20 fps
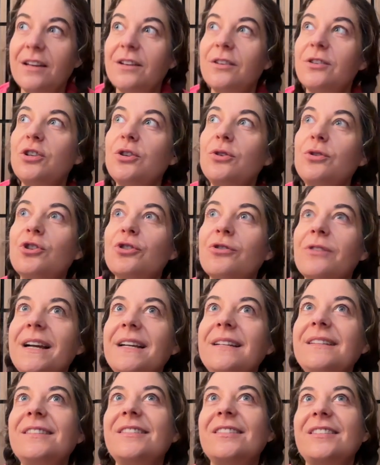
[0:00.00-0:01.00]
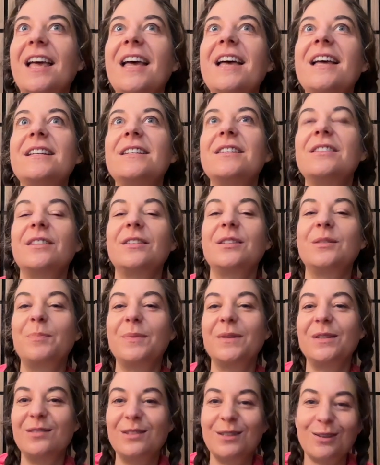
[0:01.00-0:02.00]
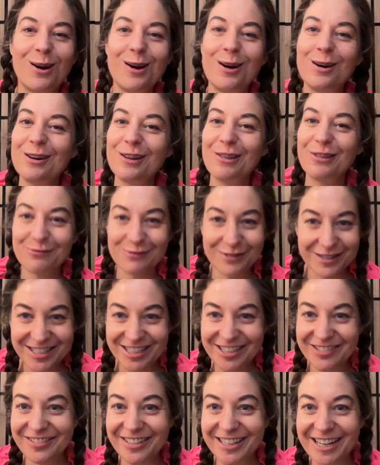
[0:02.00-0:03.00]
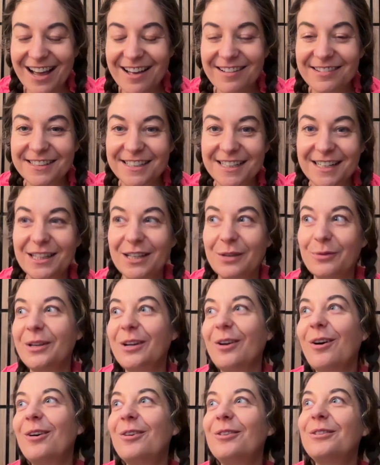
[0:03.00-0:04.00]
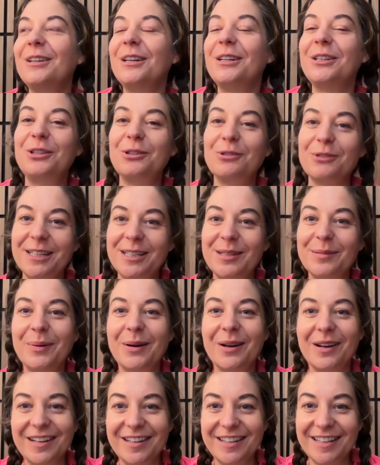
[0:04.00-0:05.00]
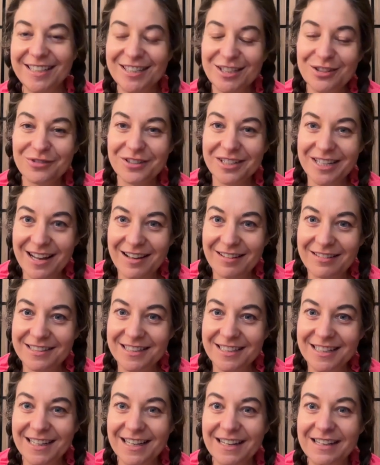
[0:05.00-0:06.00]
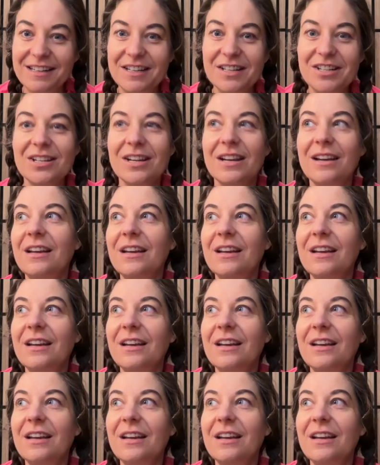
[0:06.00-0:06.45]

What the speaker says: To transcend this bizarre 3D reality that we all agreed upon is reality, and